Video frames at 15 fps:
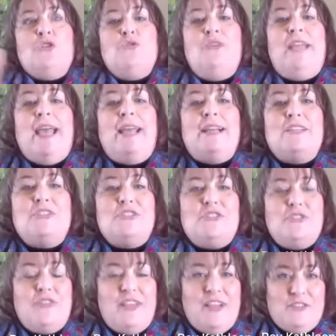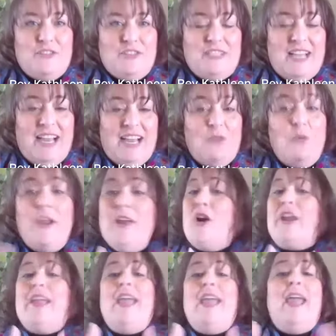get us to the other side. We
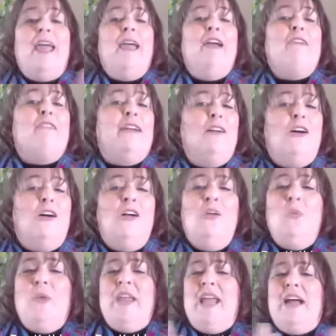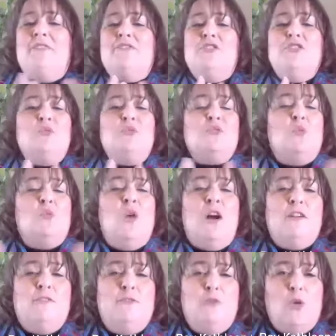are carried. All we have to do is
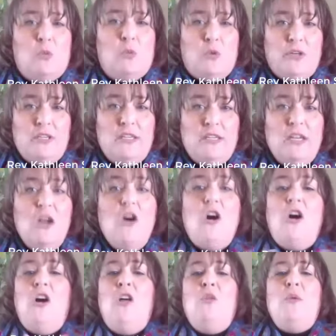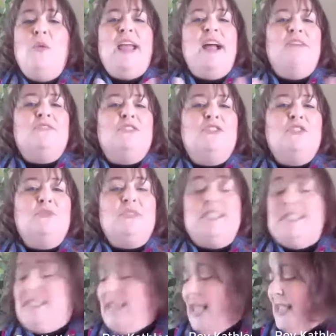walk forward. All we have to do
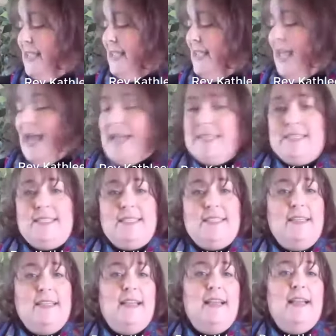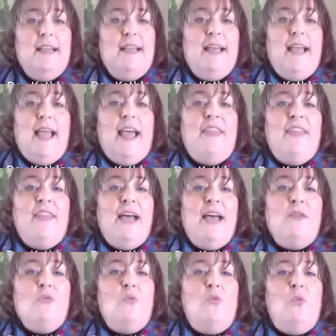is say yes. And
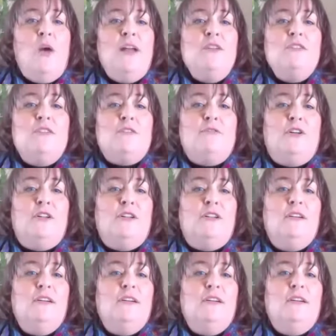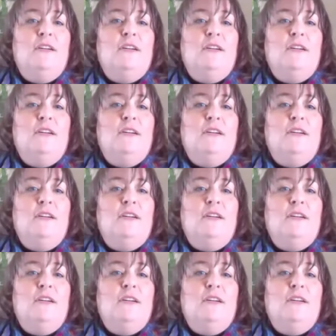that wonderful